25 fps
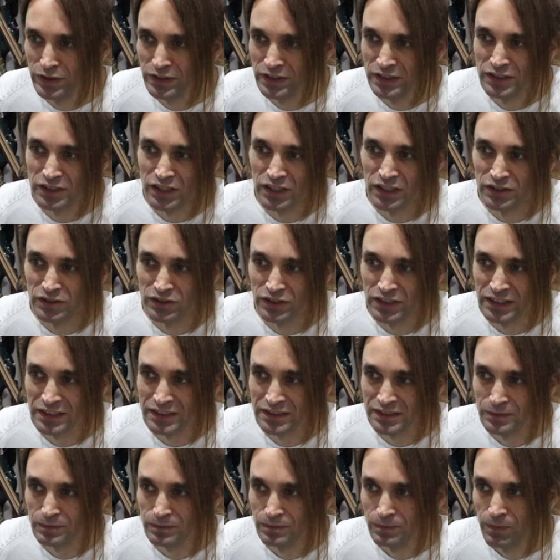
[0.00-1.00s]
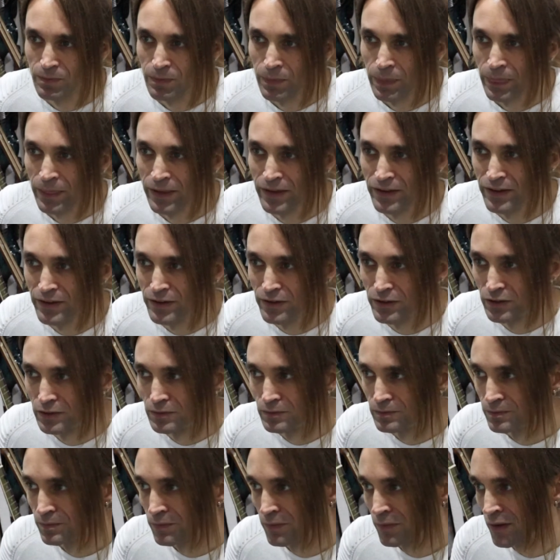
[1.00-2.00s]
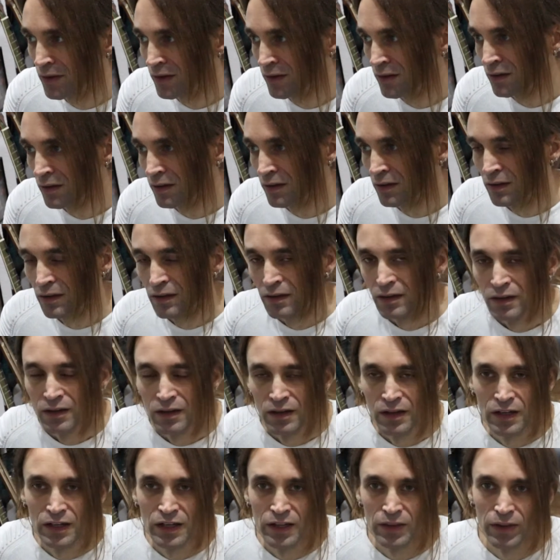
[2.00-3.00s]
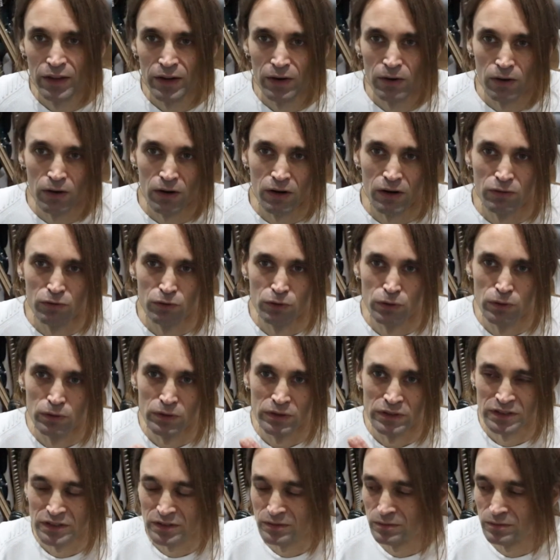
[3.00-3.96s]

guitar tracks here, and they're all routed